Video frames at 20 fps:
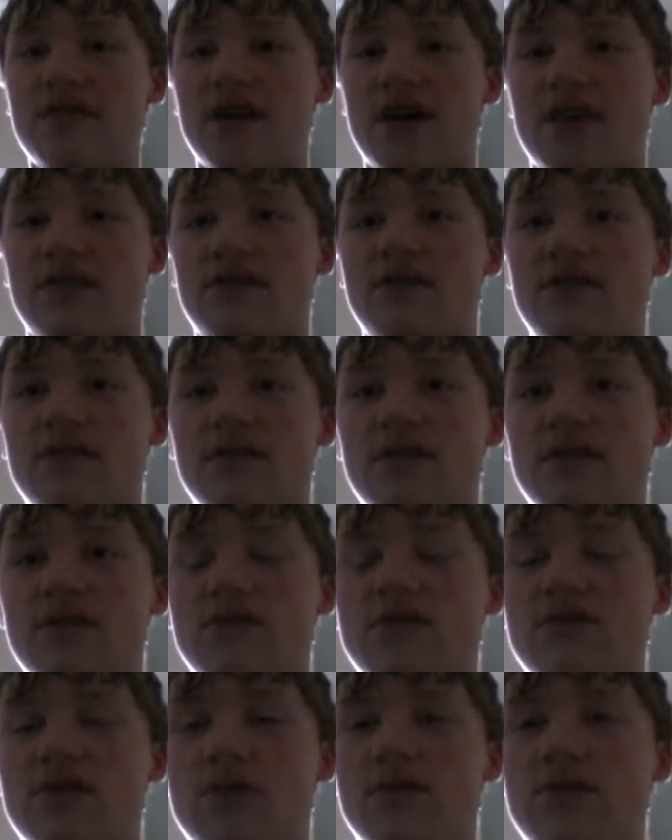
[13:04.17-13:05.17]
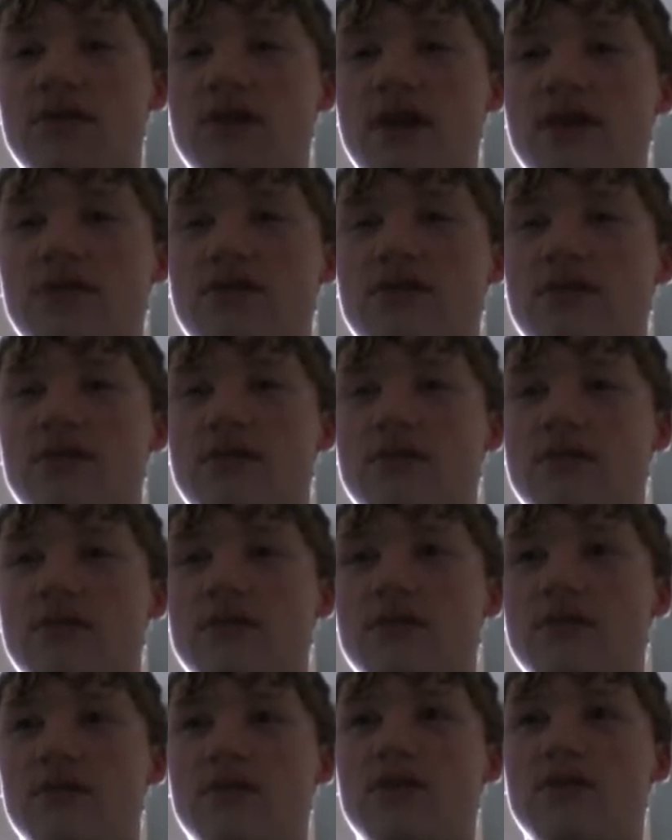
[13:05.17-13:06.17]
Ness. So, Ness is,
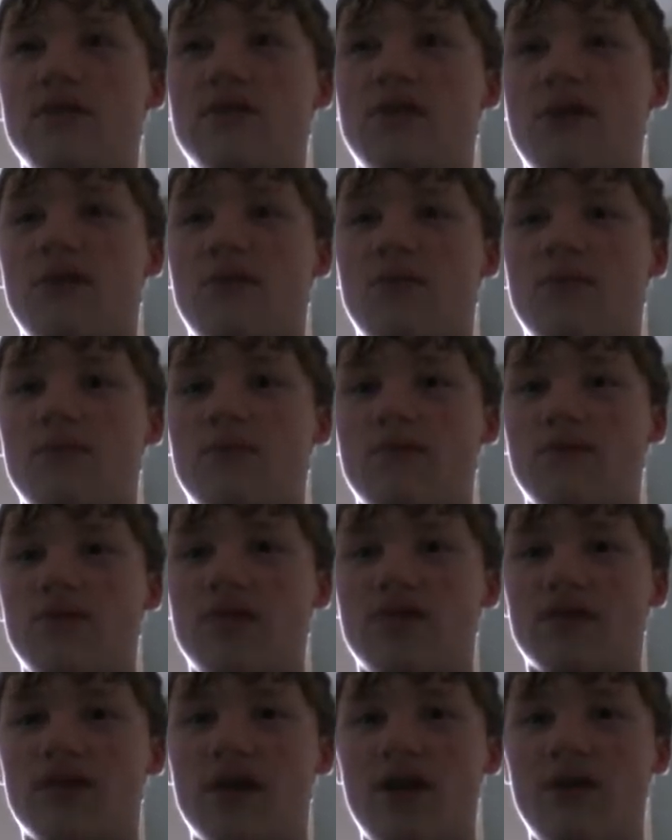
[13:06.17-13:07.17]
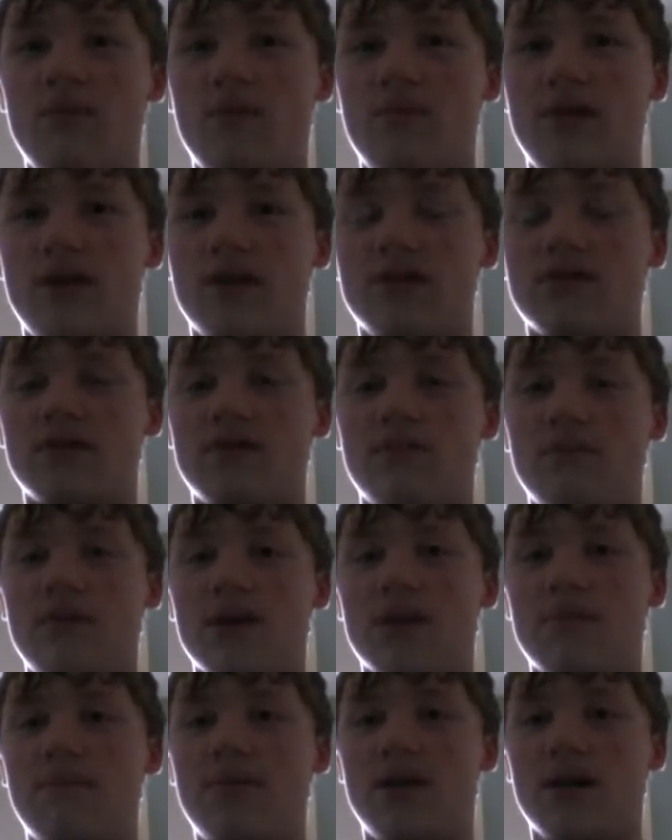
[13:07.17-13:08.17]
it's kind of weird to
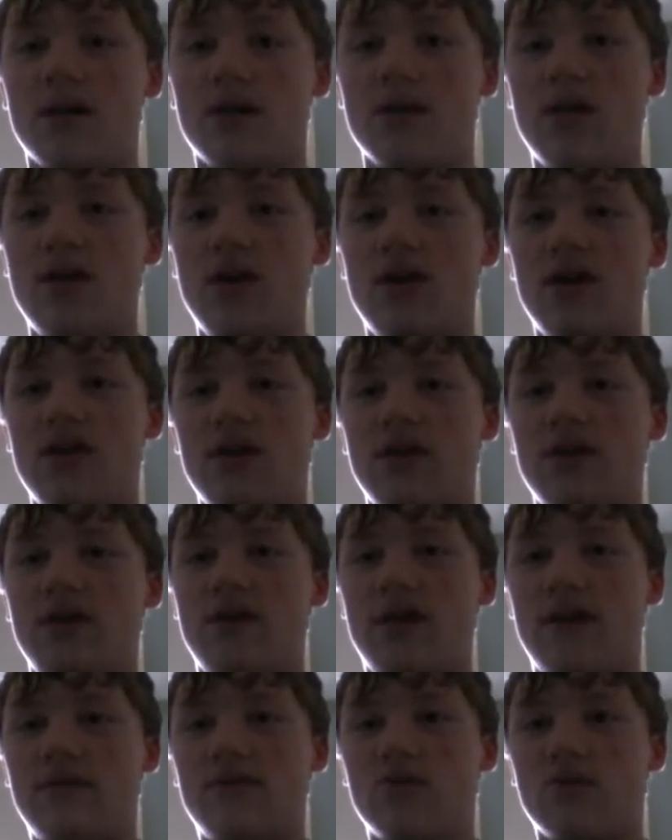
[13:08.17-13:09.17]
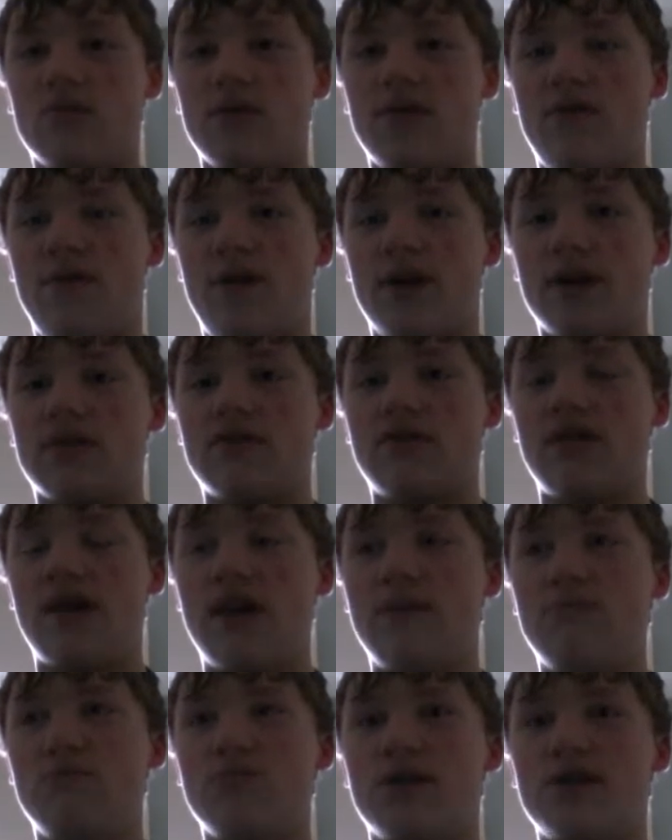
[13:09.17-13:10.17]
make appear. You have to reflect
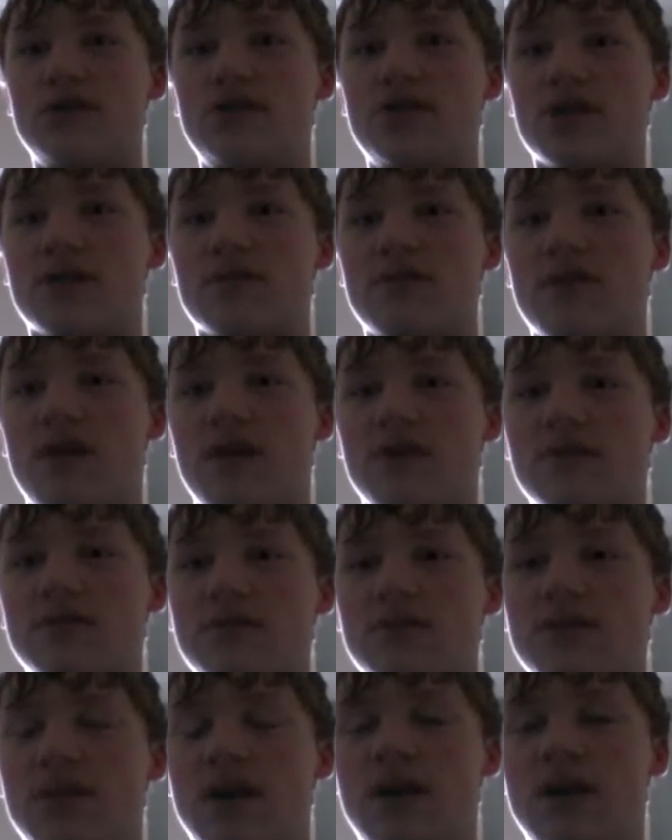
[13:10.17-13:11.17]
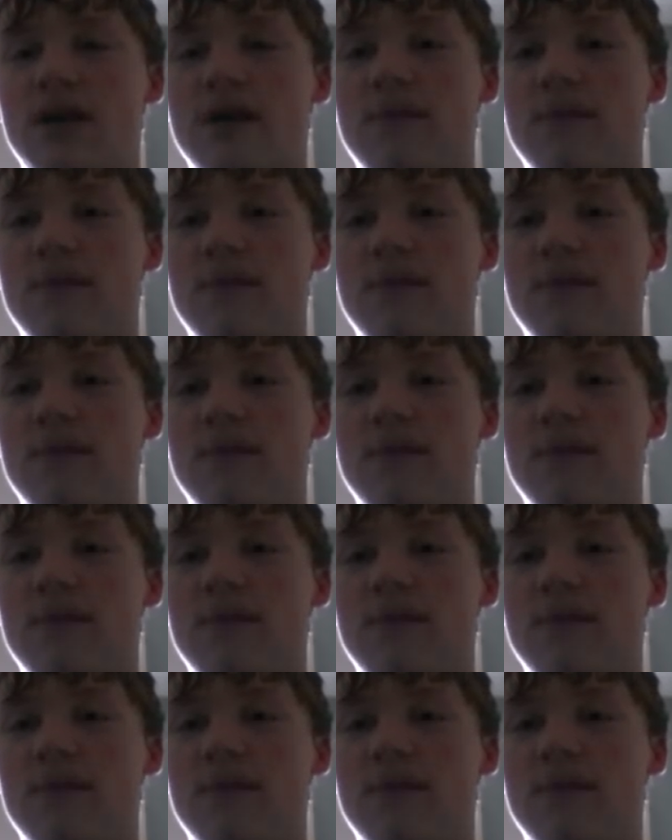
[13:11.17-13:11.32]
10 projectiles.